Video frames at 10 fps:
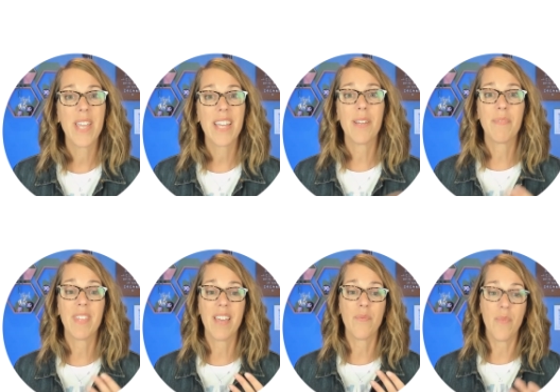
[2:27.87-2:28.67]
We end up
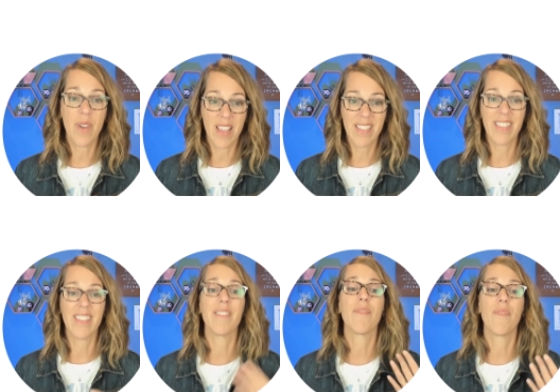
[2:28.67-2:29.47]
then with
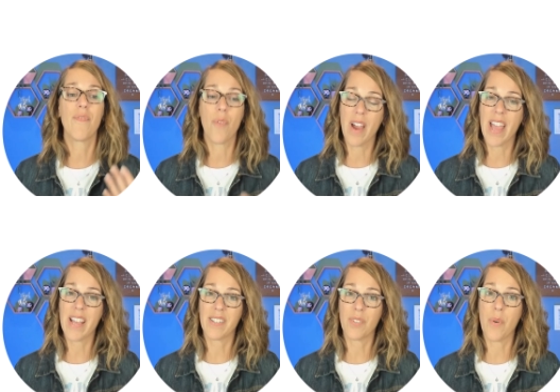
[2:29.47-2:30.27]

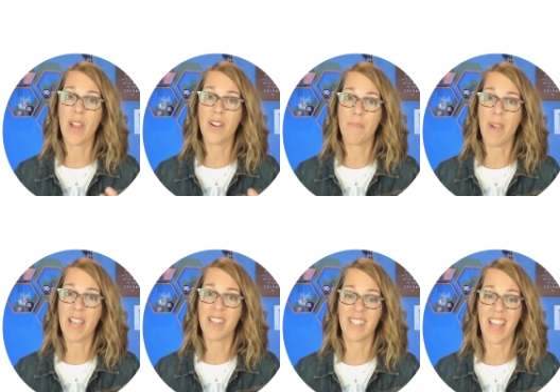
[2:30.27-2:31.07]
4x squared
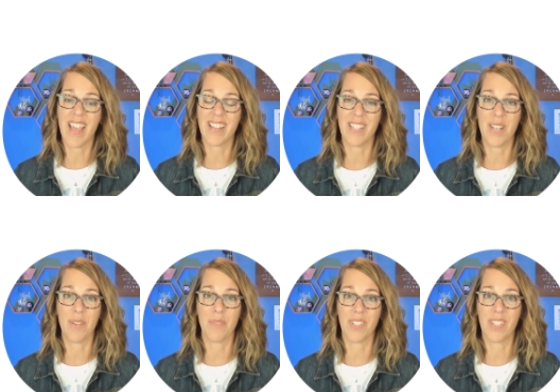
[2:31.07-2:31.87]
minus x
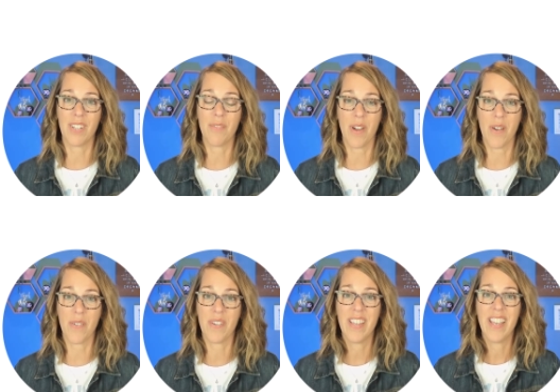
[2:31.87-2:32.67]
equals
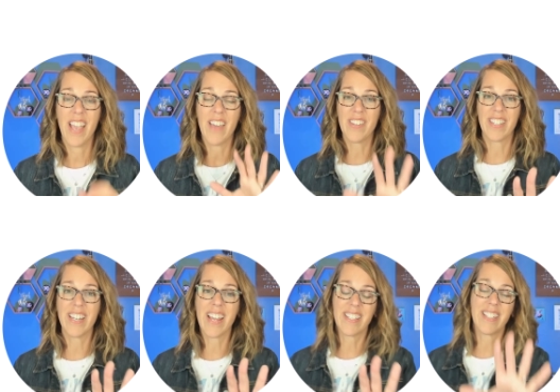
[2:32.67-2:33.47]
0. And this
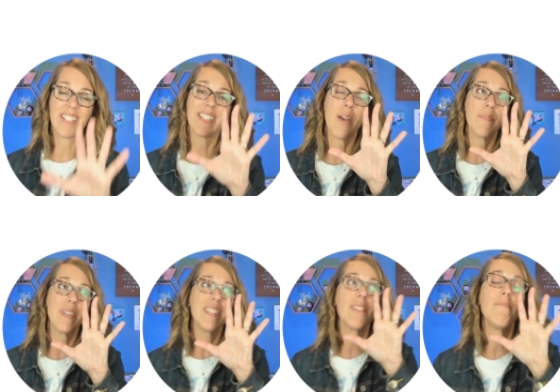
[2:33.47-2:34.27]
next step
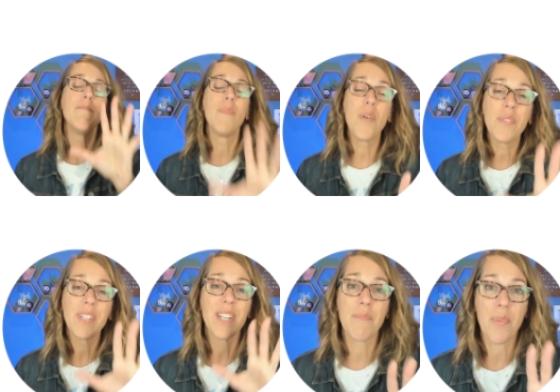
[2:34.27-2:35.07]
is the
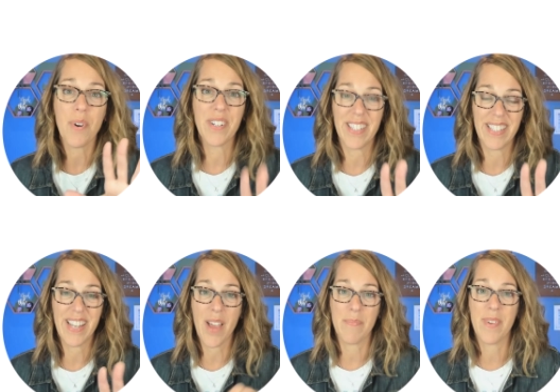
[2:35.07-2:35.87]
most important
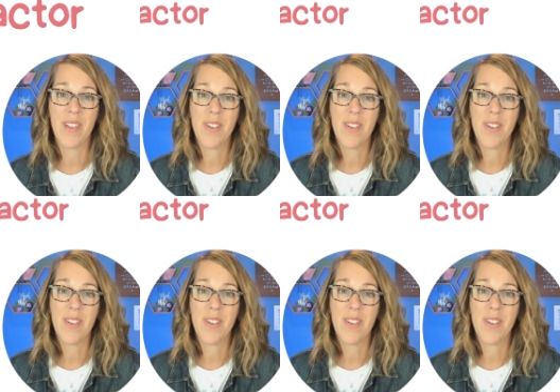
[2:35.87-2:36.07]
step.